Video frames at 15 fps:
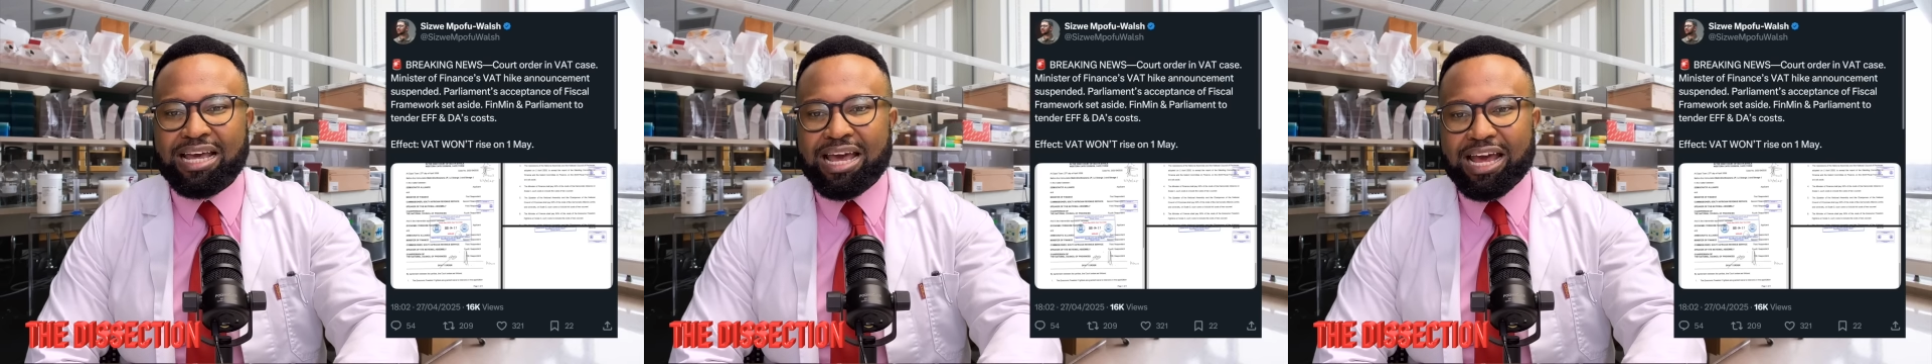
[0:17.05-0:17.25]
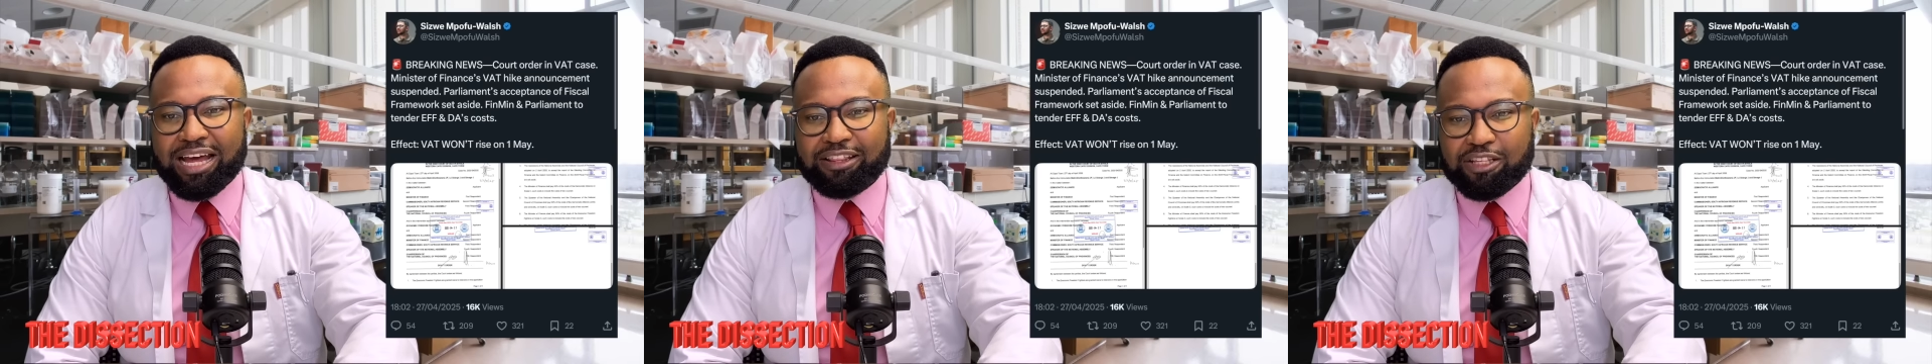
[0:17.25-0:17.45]

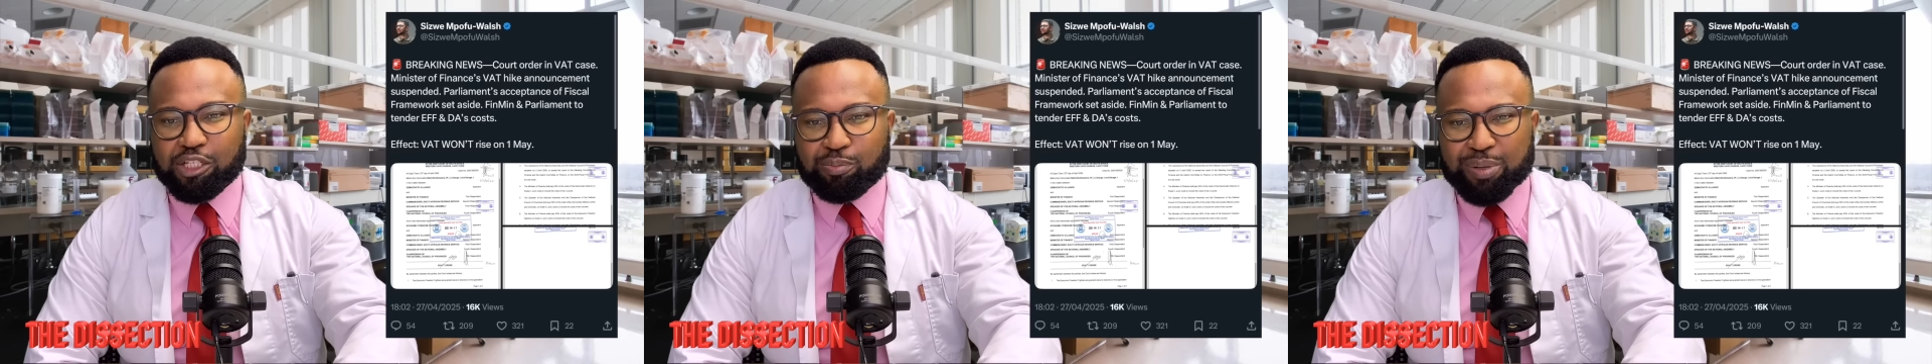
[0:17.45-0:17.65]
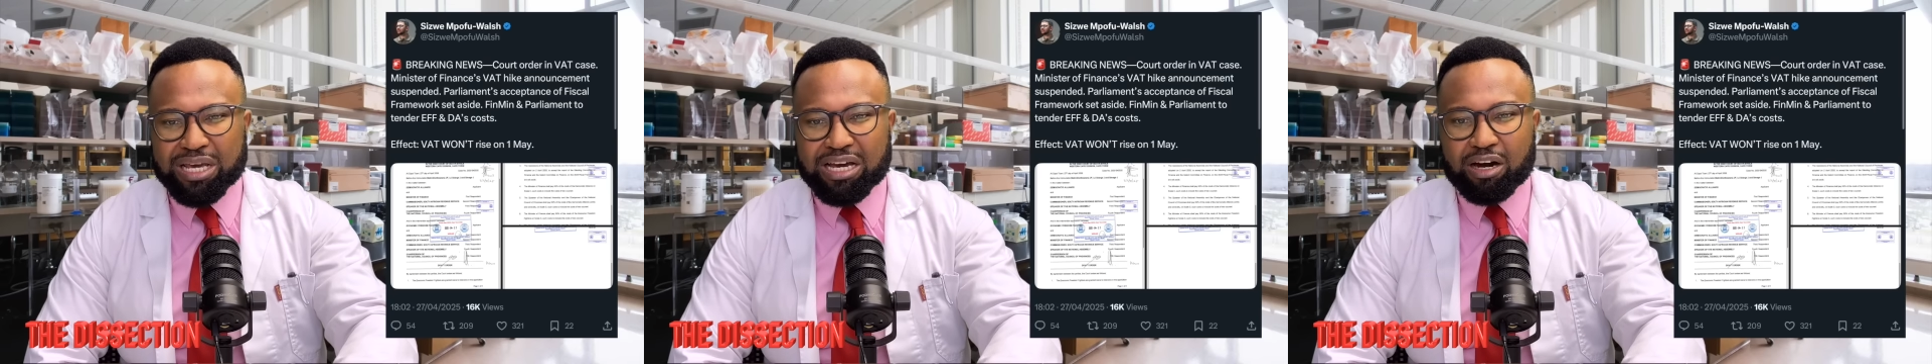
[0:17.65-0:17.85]
and the
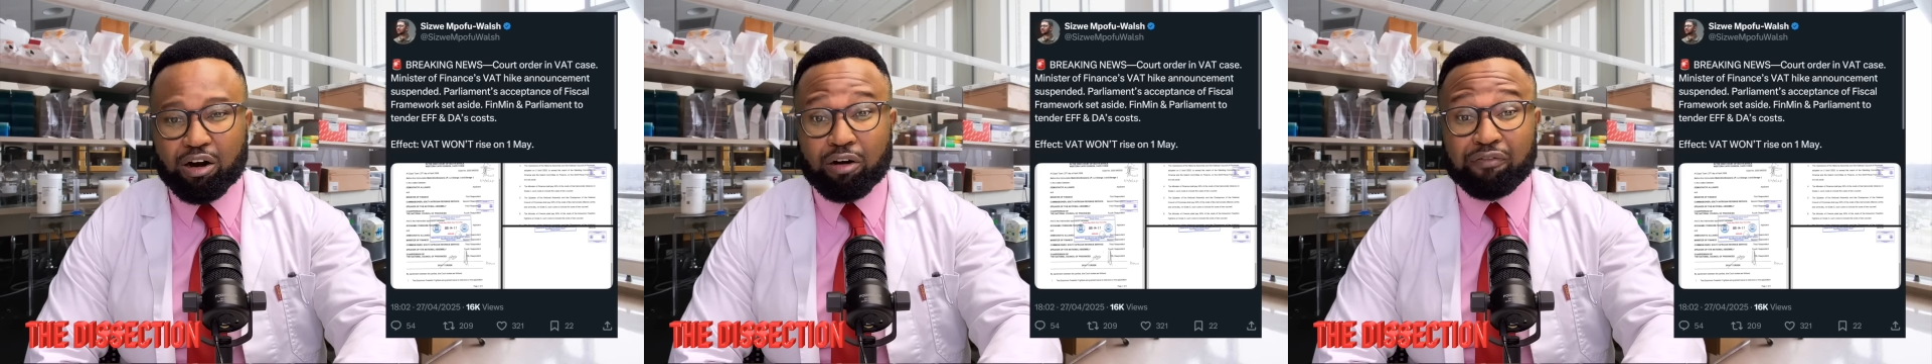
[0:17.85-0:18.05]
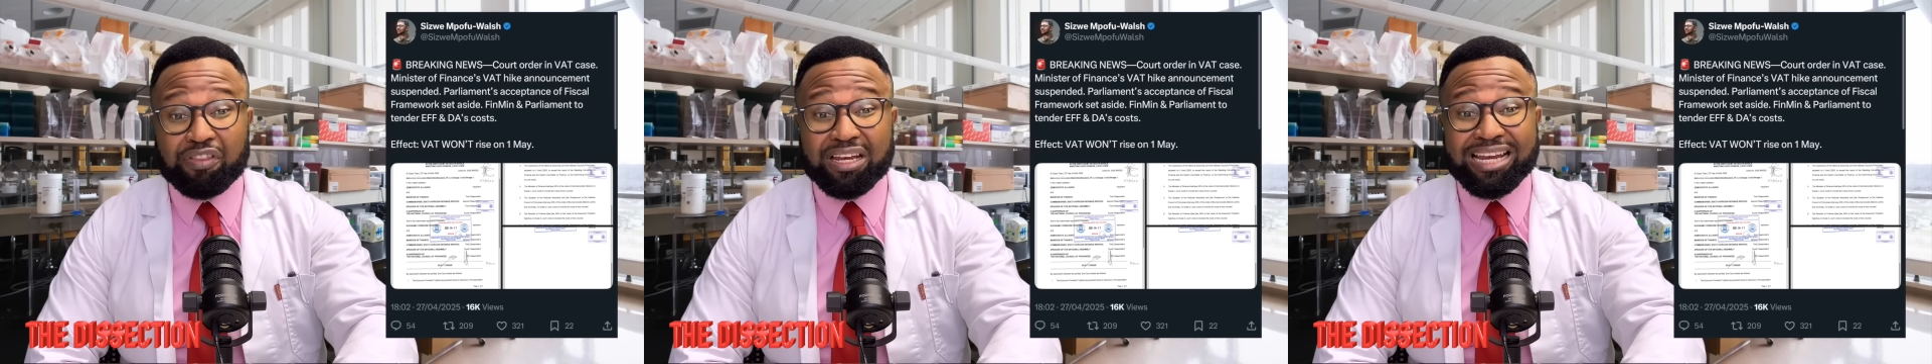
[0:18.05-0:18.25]
Speaker
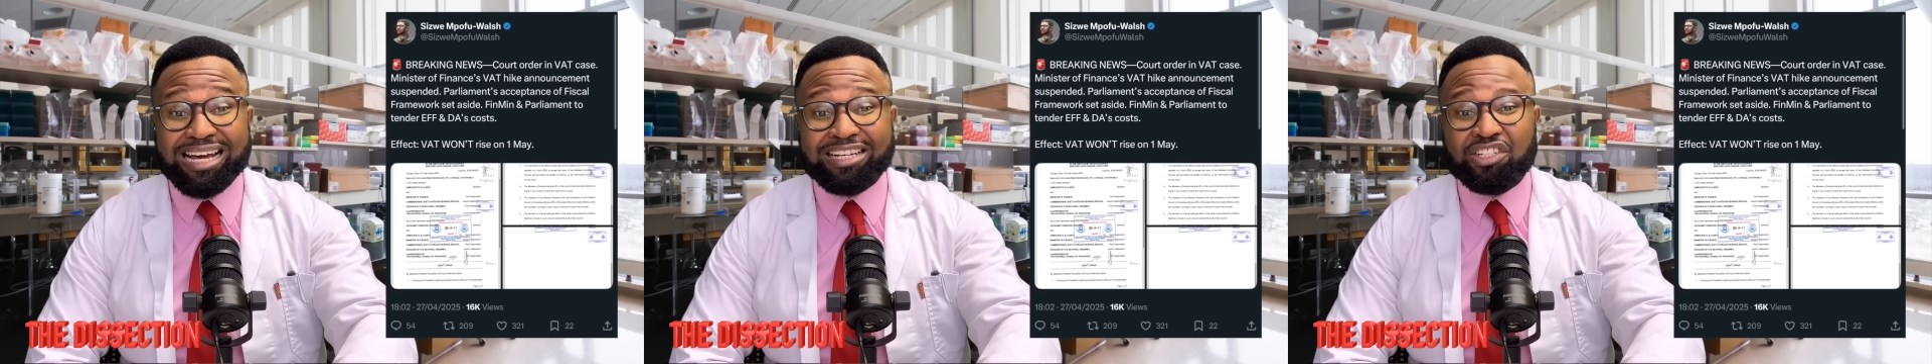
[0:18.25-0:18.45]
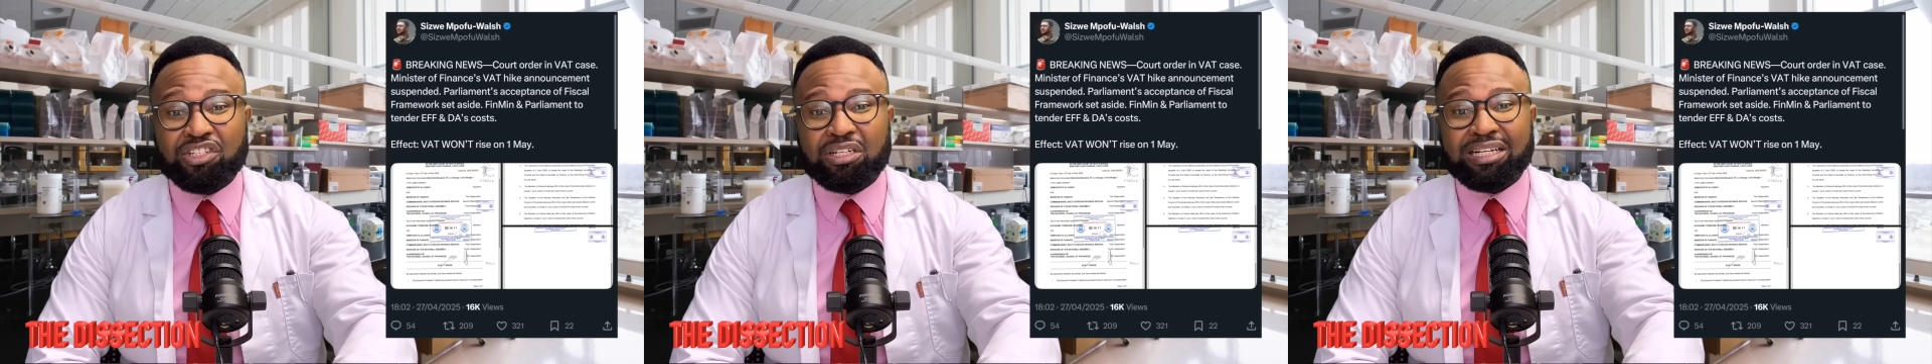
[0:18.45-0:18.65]
of the
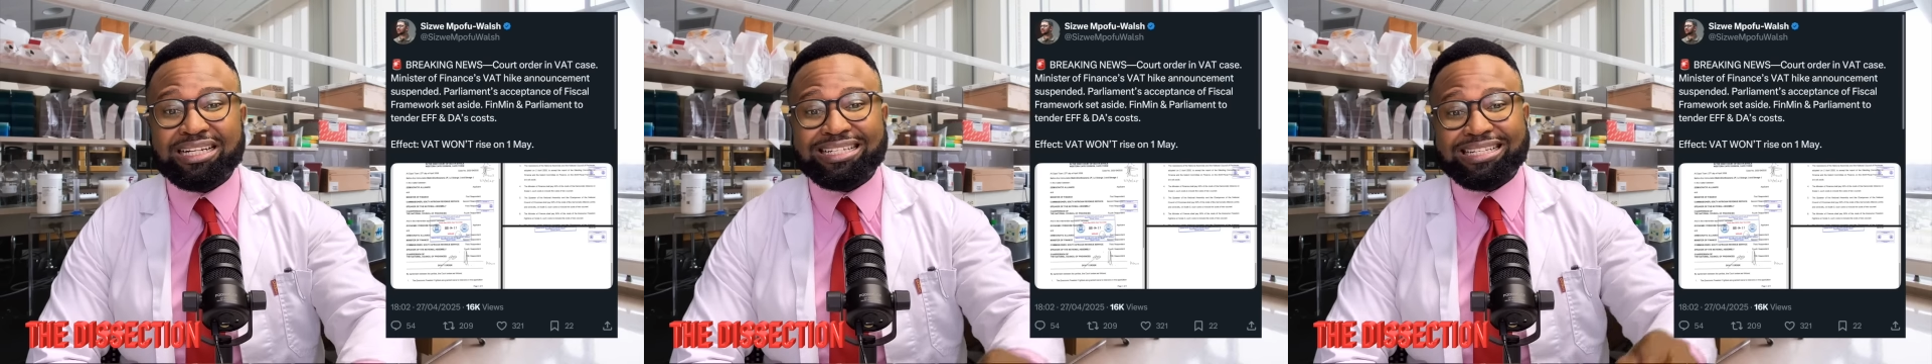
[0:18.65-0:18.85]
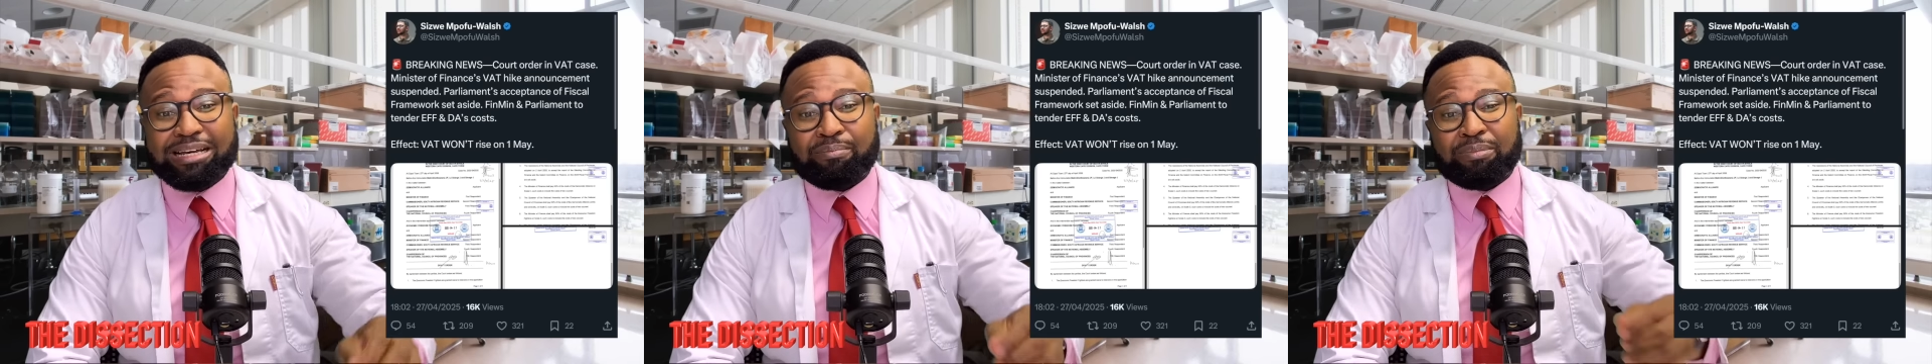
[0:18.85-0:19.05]
National
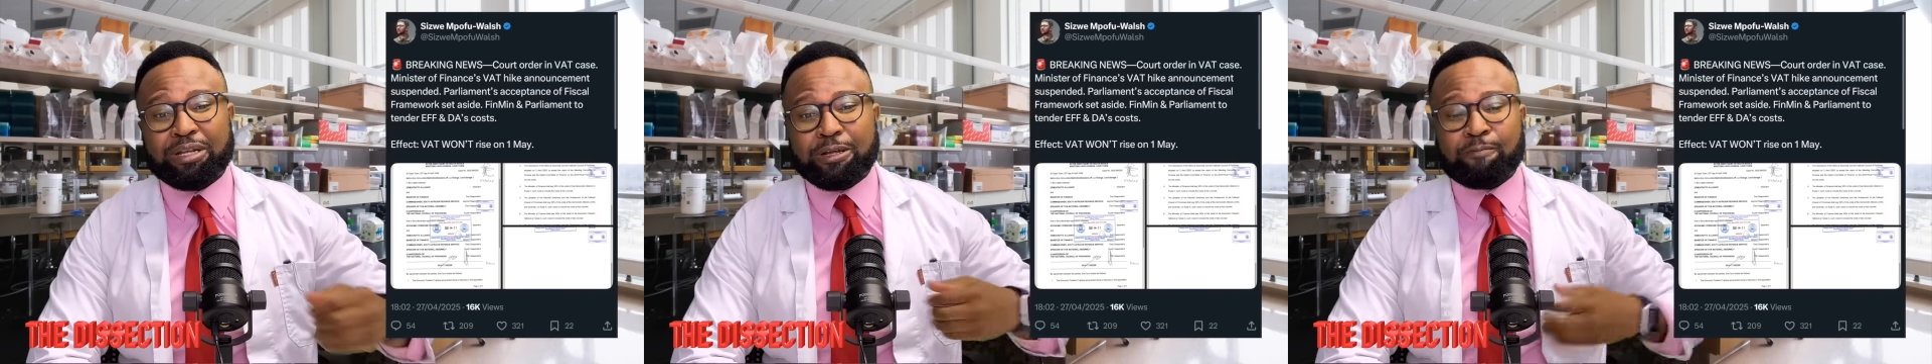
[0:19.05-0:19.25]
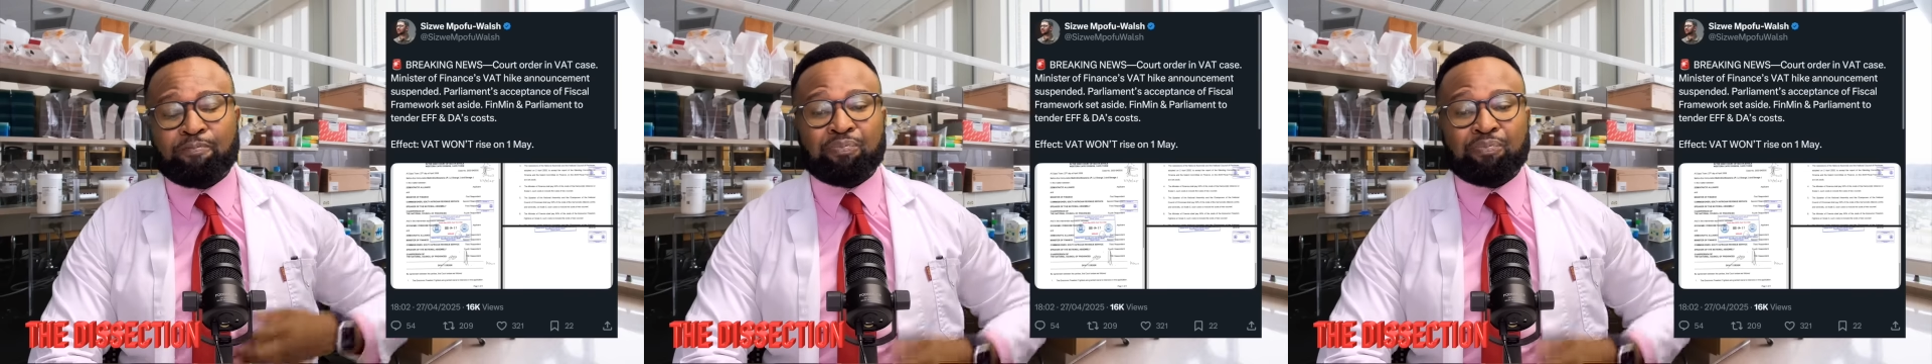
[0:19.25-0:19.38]
Assembly.